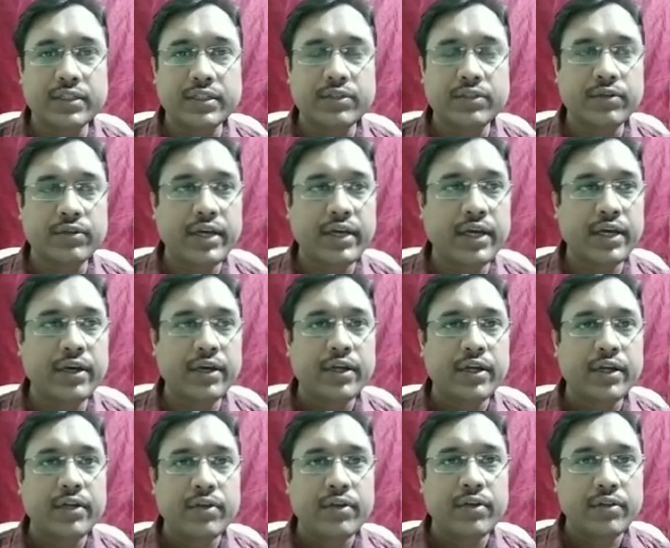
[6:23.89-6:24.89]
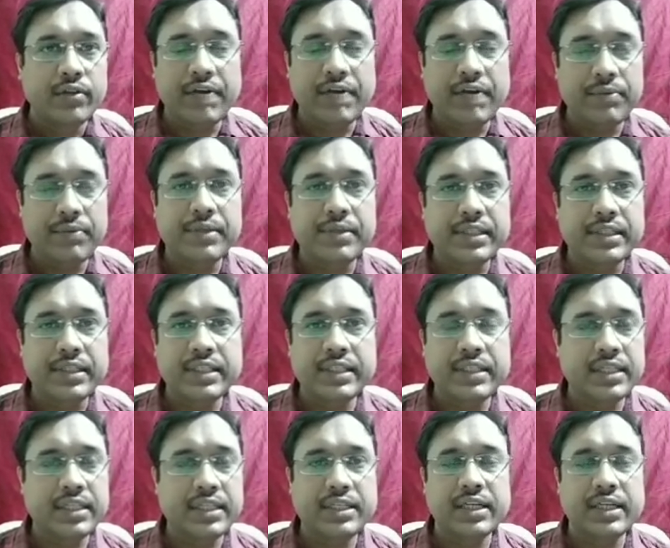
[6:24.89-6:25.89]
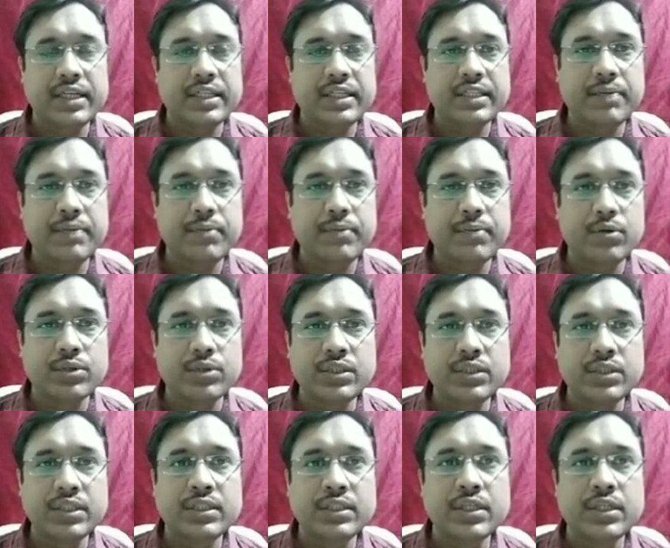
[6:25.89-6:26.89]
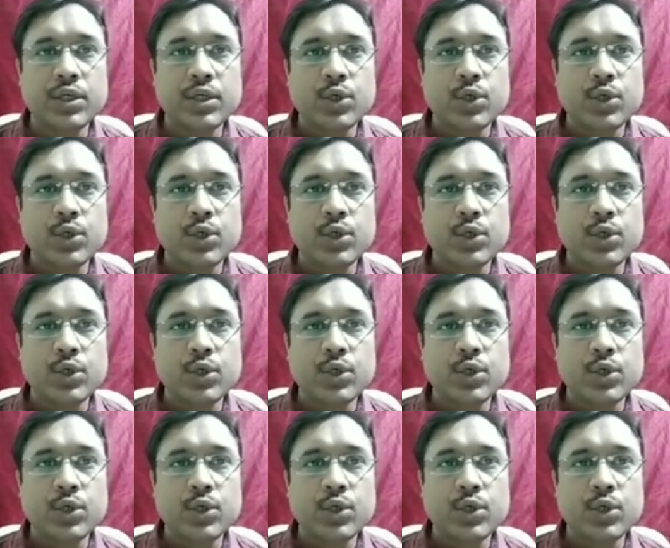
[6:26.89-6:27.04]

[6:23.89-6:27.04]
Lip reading: Okay, that we will see just in example questions.